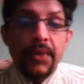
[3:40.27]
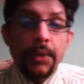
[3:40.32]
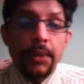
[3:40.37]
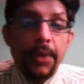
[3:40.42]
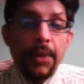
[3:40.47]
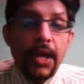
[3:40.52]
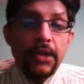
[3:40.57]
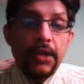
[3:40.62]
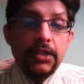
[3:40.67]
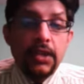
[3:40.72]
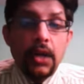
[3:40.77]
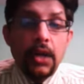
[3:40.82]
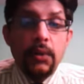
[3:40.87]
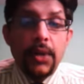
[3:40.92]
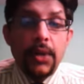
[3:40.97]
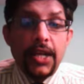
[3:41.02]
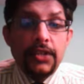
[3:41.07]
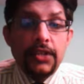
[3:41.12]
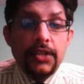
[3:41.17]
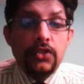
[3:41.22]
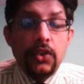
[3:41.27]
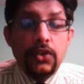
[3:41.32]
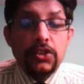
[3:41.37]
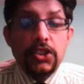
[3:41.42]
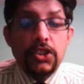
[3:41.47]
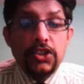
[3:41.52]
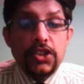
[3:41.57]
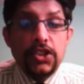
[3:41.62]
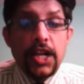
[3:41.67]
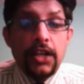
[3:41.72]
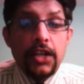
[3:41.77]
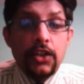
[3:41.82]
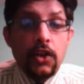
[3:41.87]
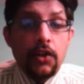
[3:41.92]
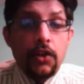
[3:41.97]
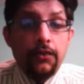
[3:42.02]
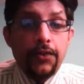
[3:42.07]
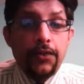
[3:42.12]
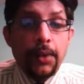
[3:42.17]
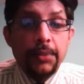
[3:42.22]
But well, so just starting
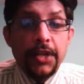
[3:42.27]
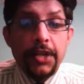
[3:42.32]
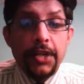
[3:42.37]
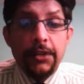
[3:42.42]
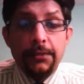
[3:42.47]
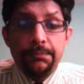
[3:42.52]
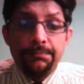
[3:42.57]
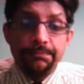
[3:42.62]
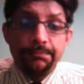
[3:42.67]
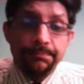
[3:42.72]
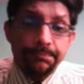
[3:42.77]
off from here,